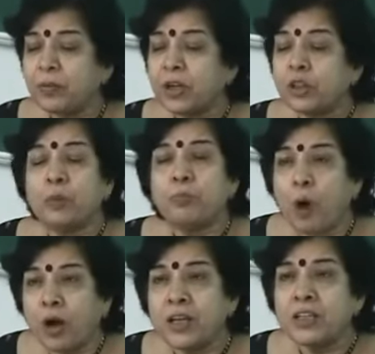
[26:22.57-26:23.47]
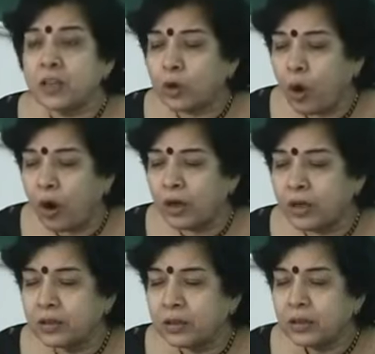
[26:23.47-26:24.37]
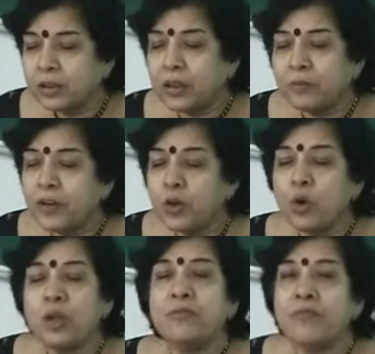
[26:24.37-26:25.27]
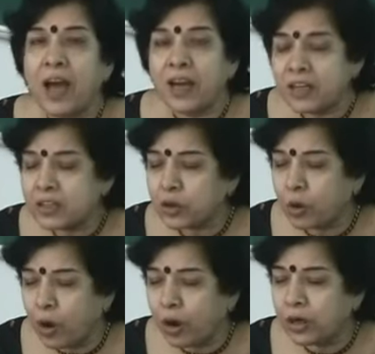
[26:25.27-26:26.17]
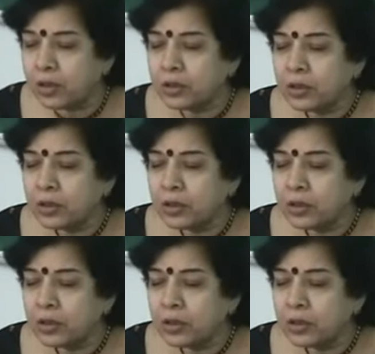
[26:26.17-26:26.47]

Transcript: The pot is a god, the winnowing fan is a god,